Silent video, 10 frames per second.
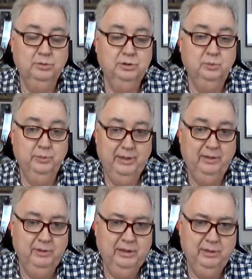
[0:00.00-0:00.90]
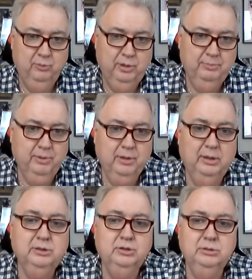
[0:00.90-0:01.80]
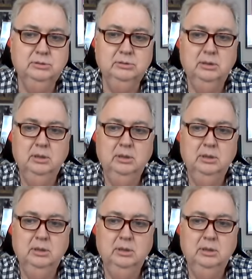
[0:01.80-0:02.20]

to without any repercussions